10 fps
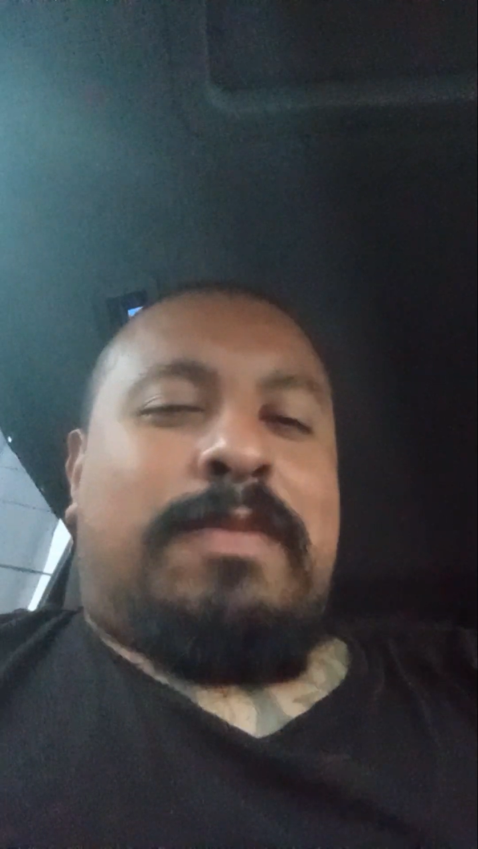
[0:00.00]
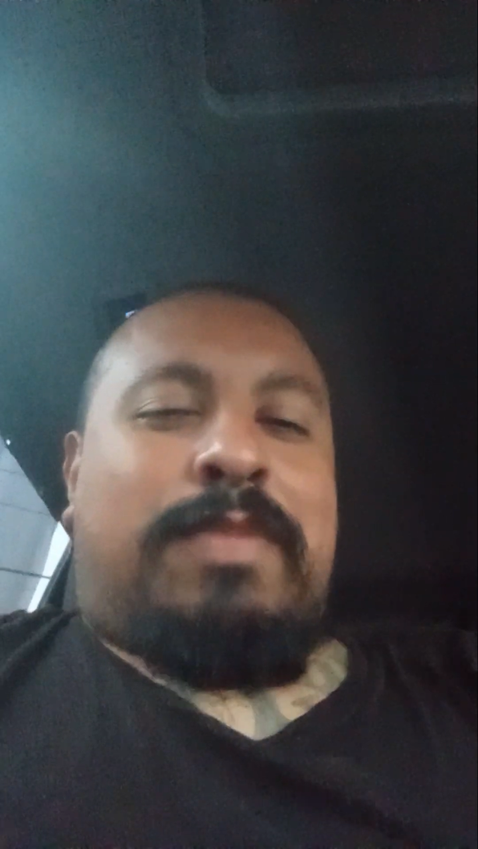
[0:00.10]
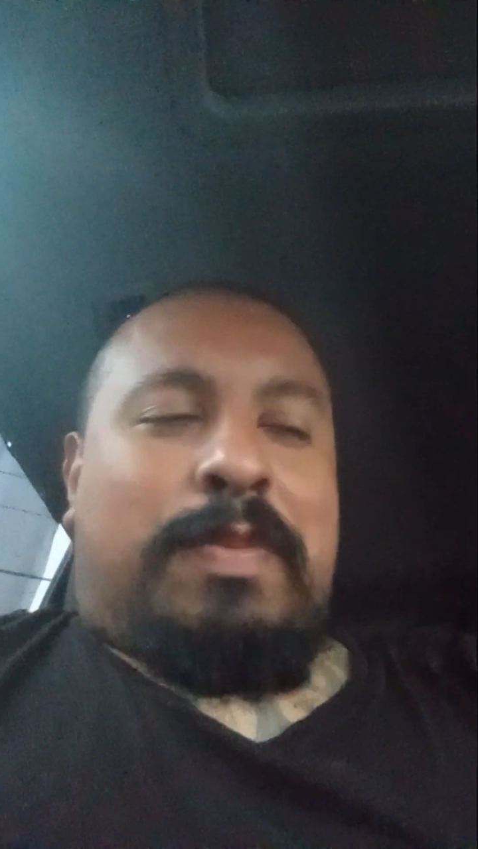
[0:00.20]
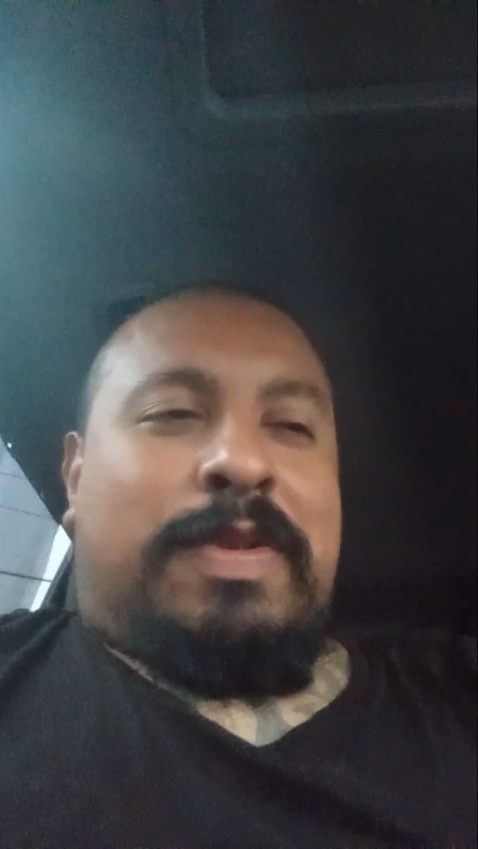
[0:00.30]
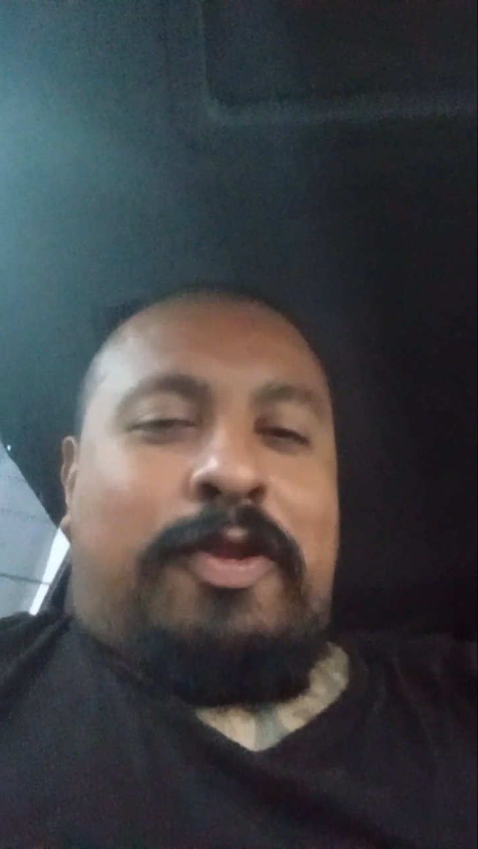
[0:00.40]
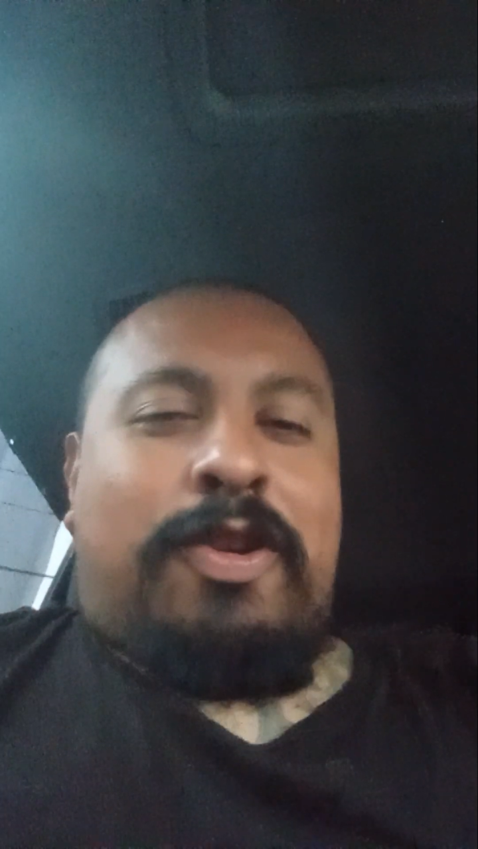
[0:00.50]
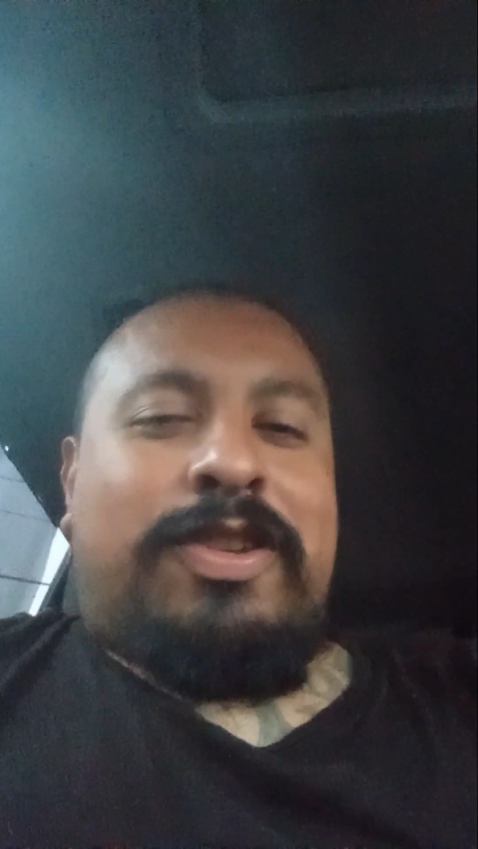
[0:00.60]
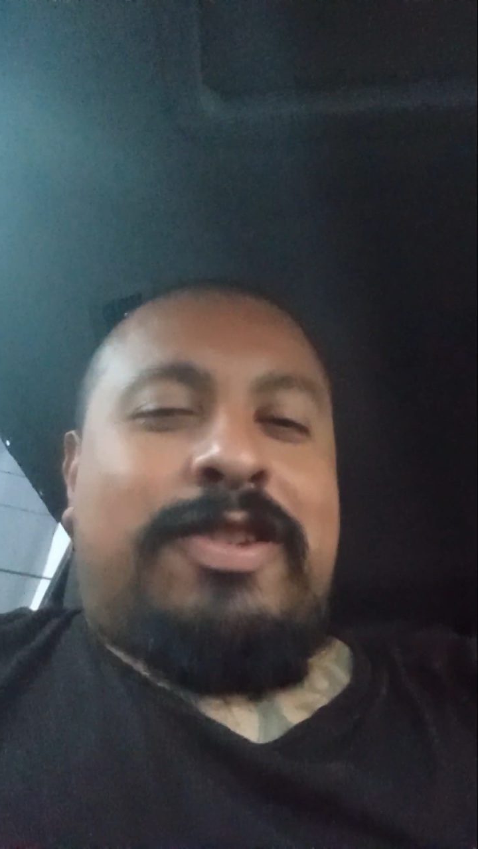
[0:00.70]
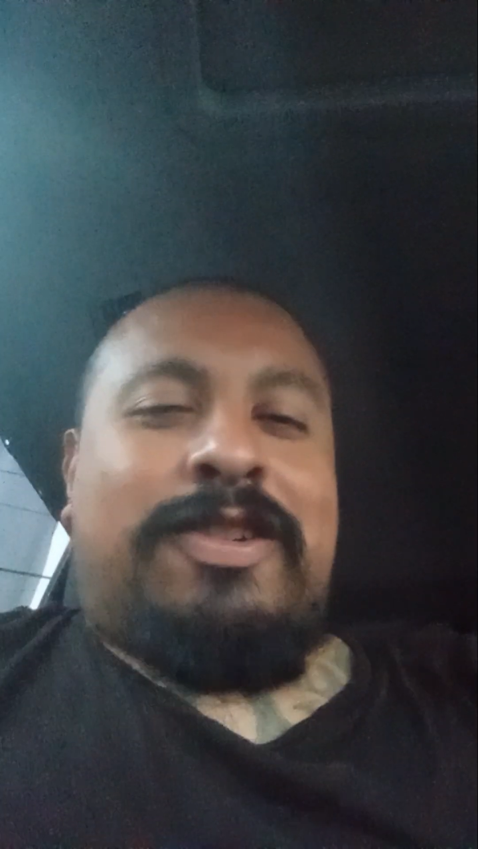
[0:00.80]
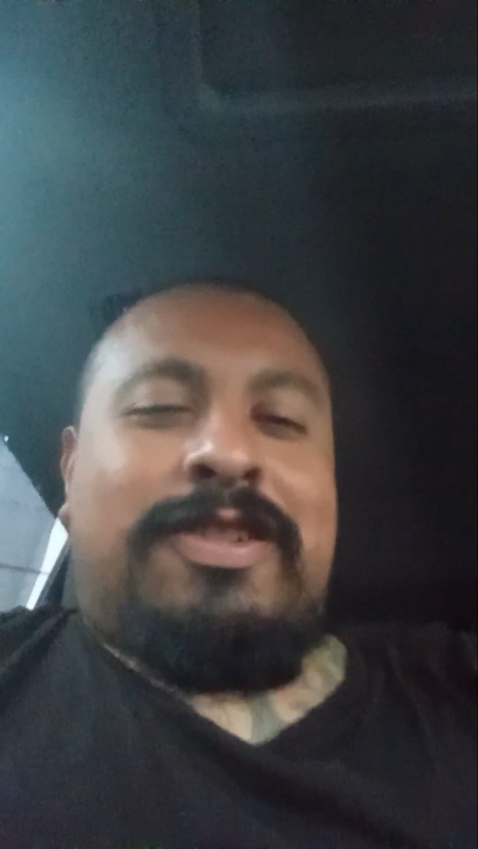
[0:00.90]
But before,
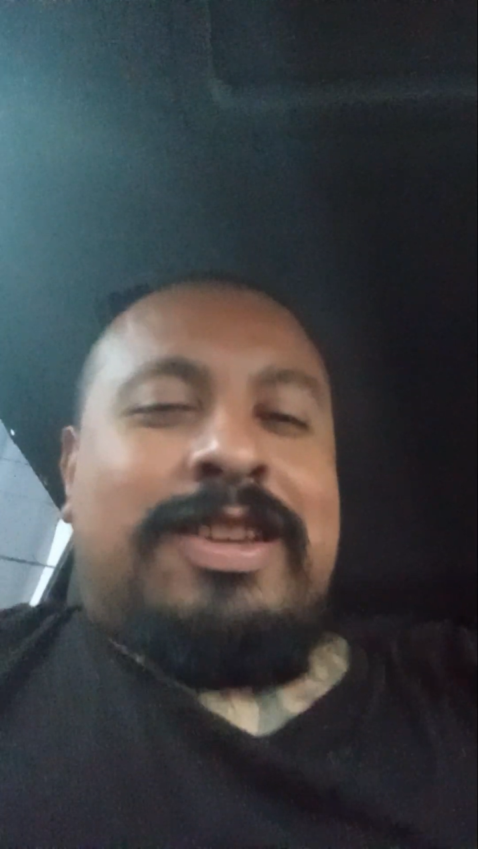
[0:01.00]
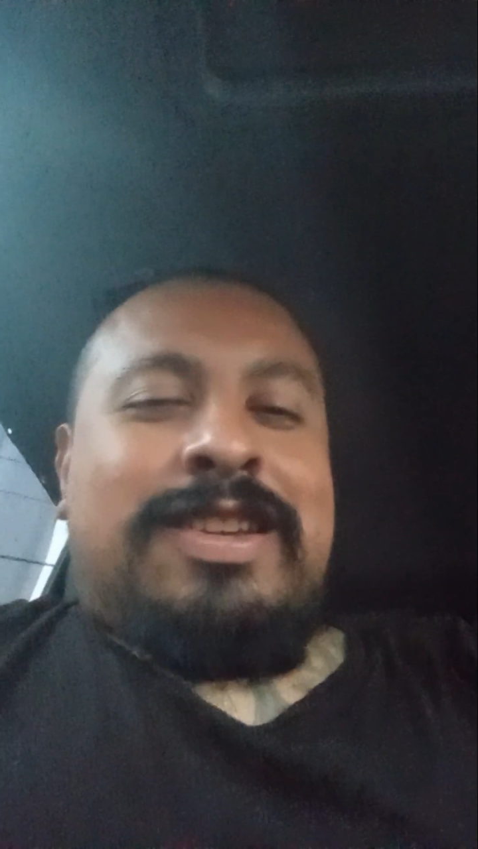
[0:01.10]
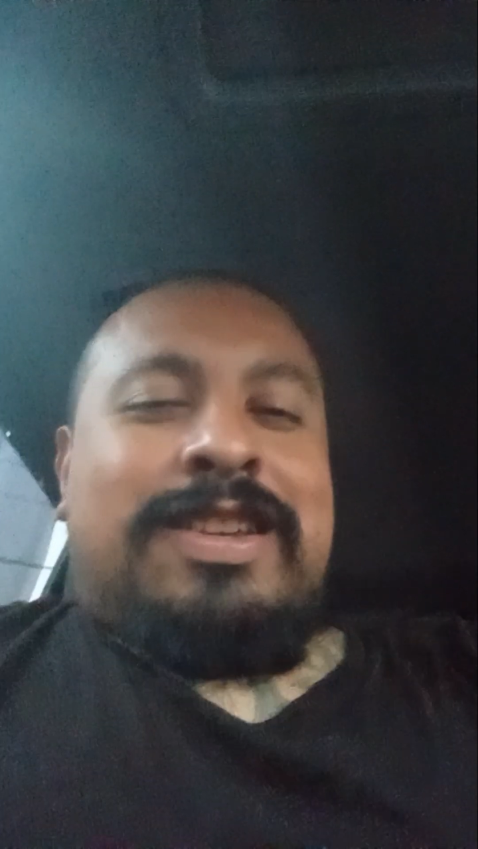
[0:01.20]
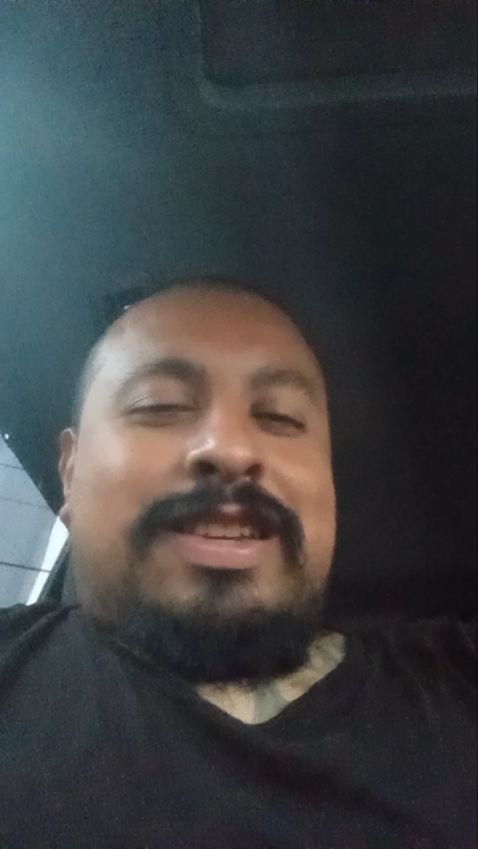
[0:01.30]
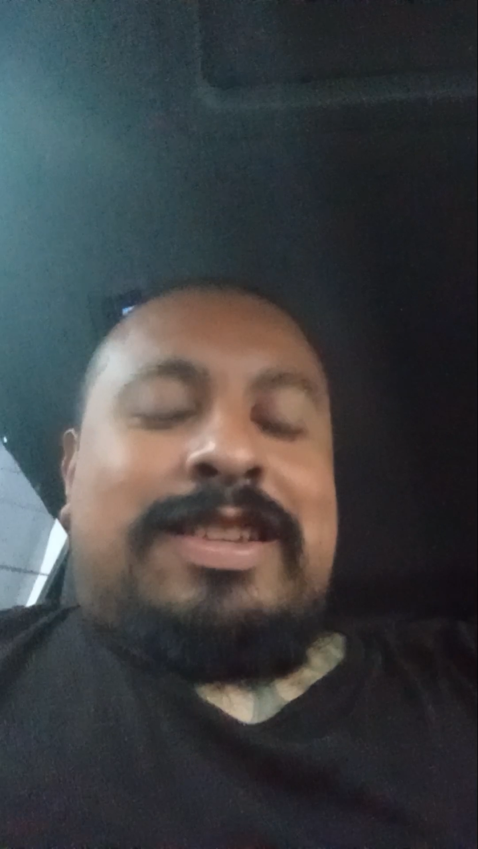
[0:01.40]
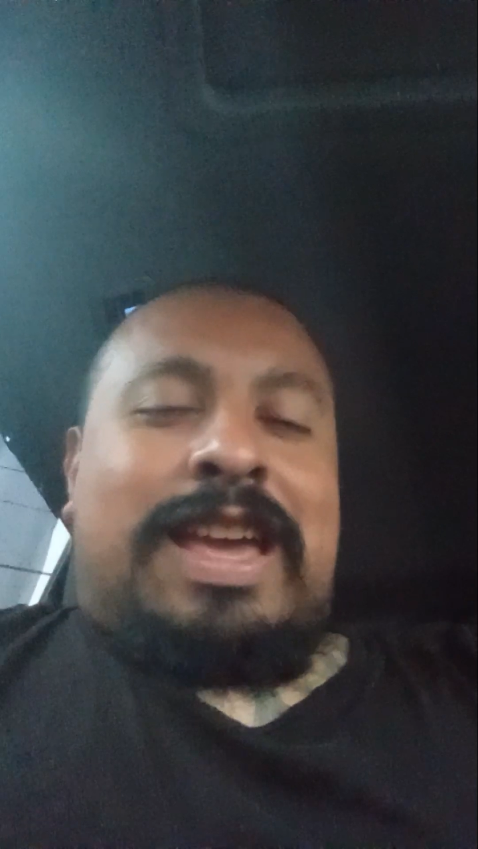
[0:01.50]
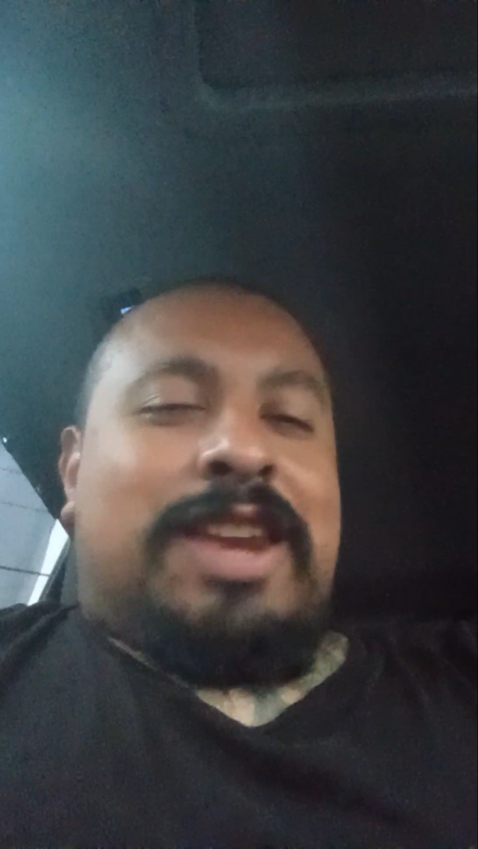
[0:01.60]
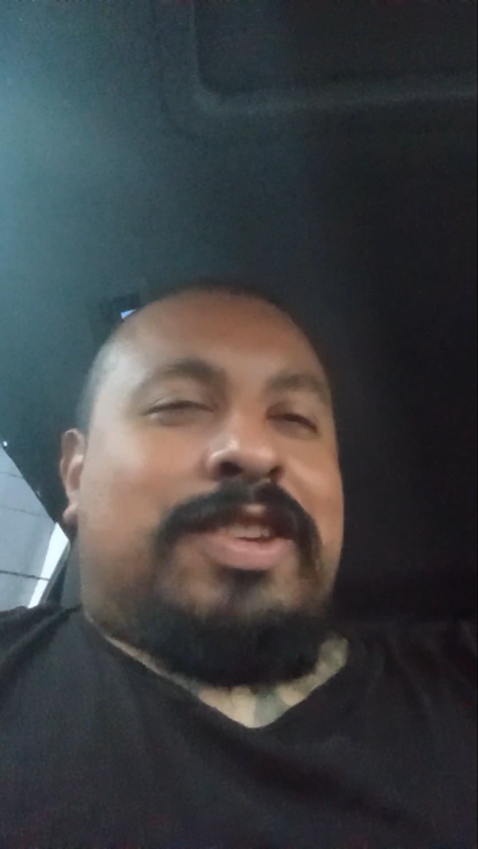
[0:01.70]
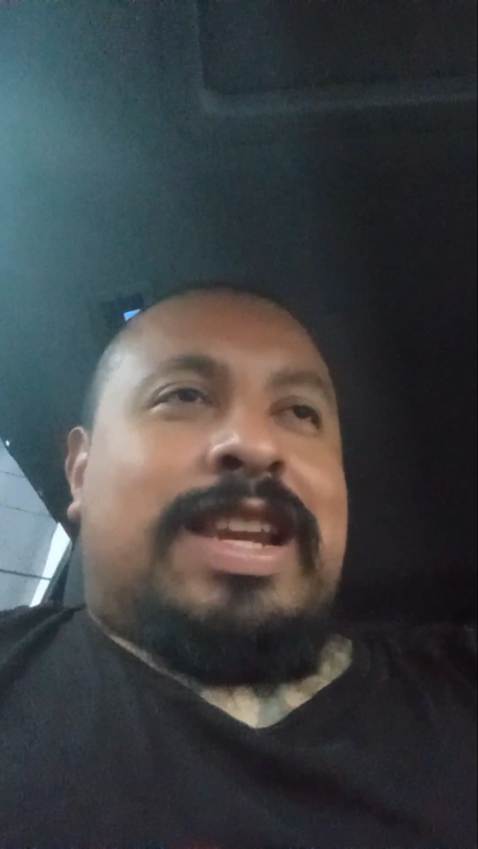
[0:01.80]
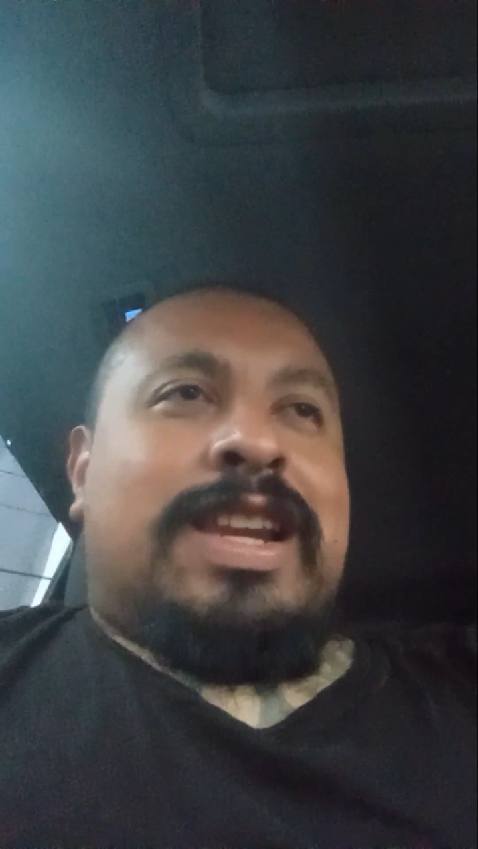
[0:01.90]
you had
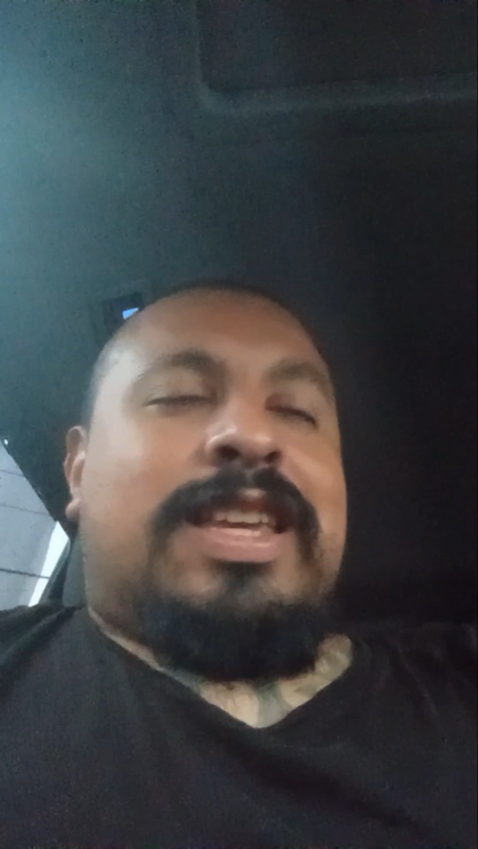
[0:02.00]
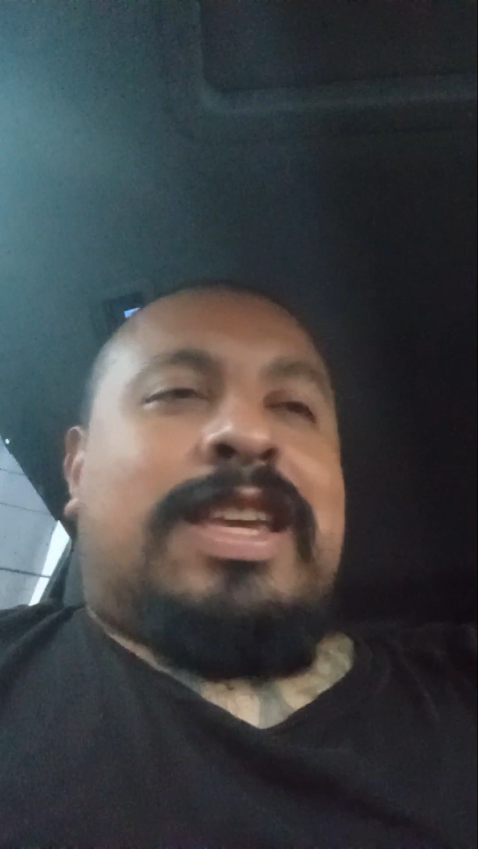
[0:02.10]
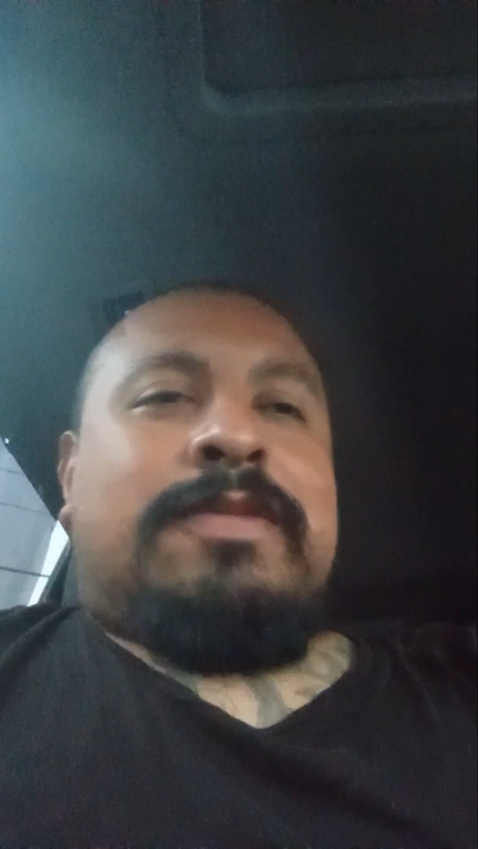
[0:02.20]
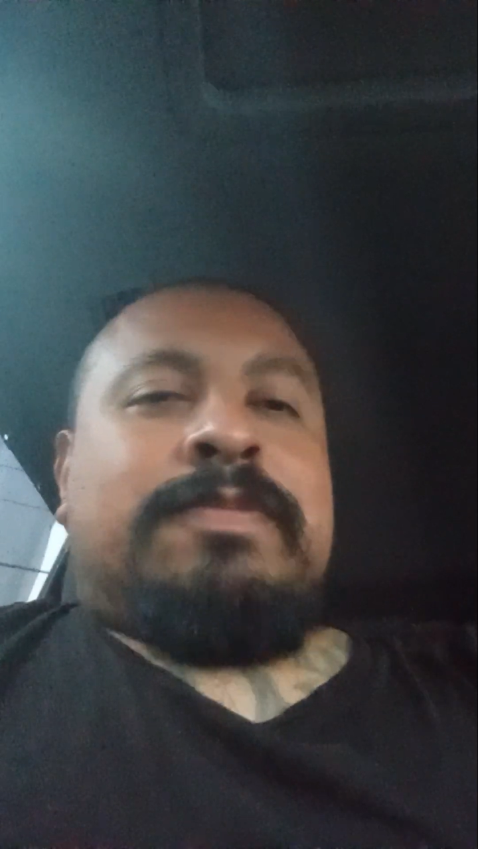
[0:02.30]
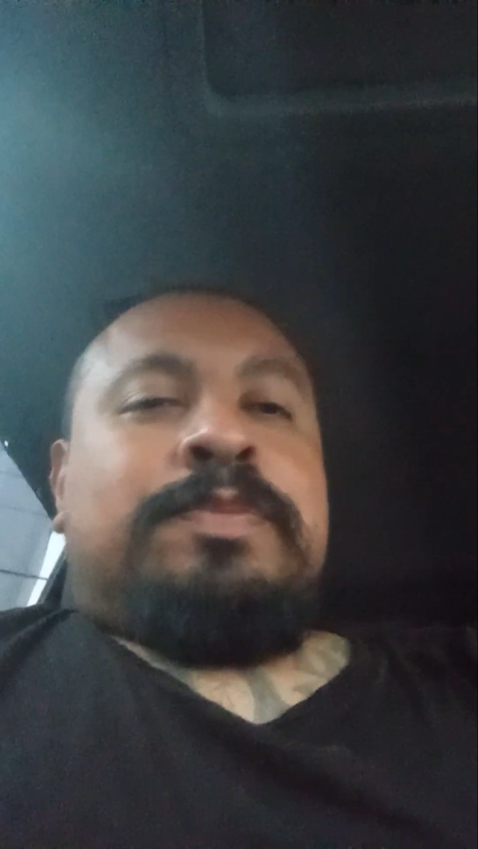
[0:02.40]
to get lucky.